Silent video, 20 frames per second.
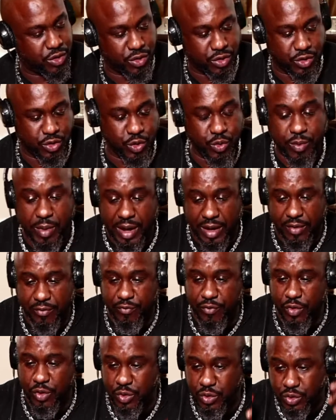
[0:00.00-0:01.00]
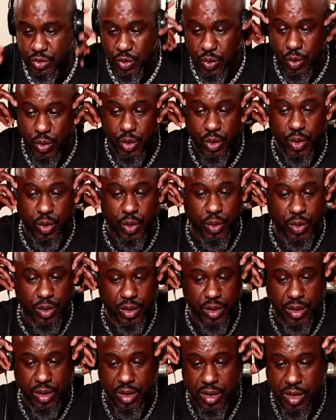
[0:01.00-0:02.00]
two microphones going on.
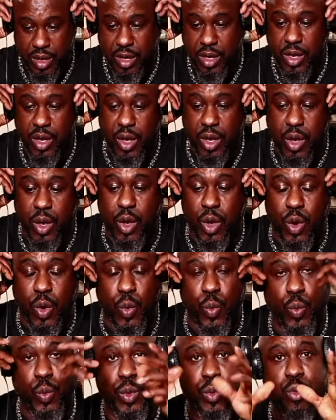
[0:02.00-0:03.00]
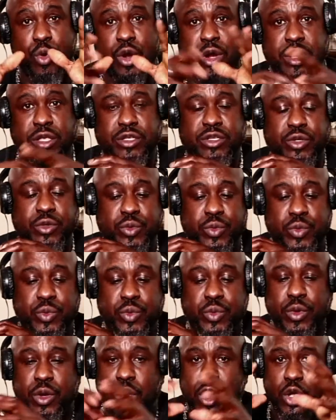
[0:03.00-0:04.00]
We wanted
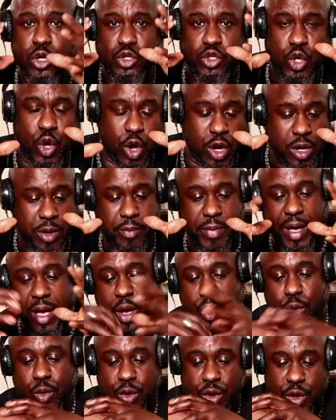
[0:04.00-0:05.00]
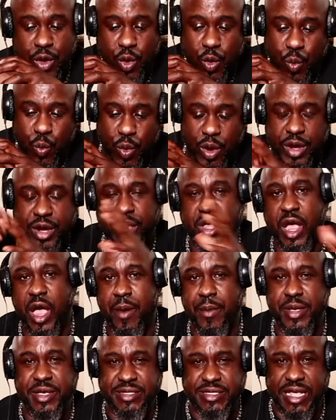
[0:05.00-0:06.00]
to talk about one of the
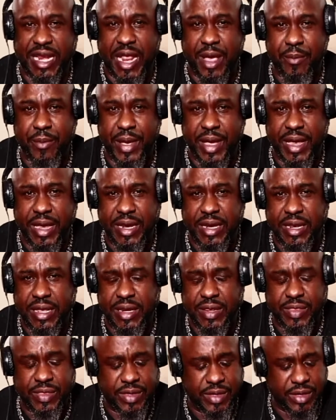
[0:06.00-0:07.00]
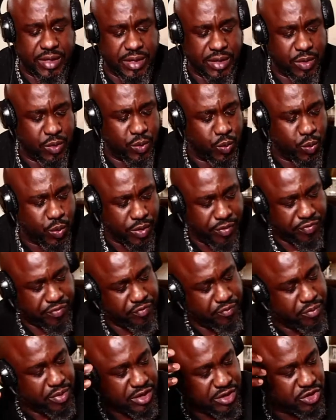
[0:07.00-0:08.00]
comments that I made with
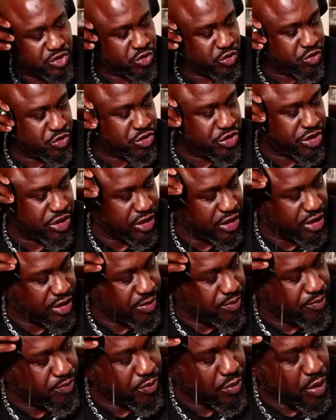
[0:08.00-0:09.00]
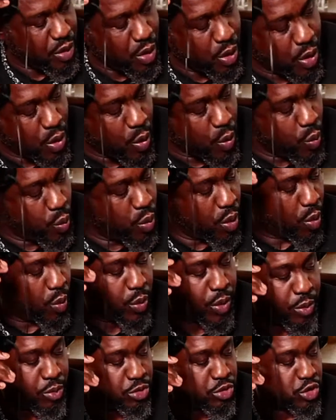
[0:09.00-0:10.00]
Mr. G, where
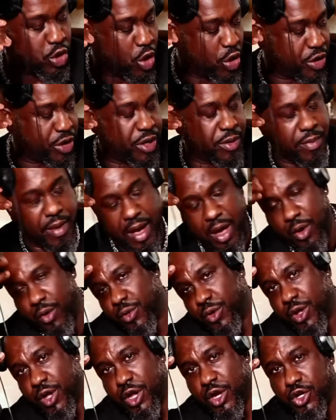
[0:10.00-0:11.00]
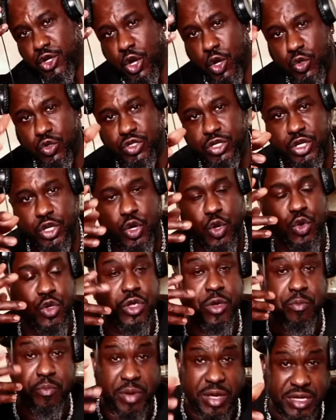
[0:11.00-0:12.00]
we were talking about don't cheat on
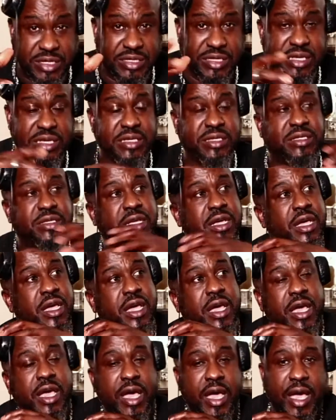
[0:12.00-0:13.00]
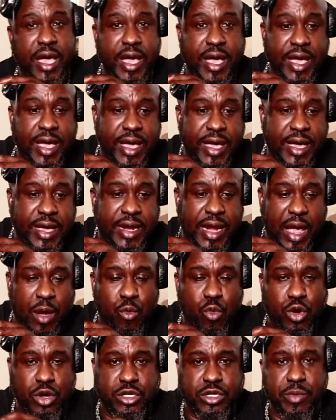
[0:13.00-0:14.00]
your business, and I
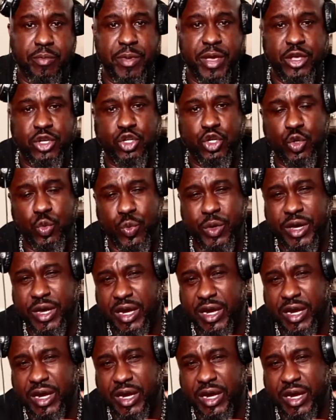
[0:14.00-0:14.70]
wanted to make sure we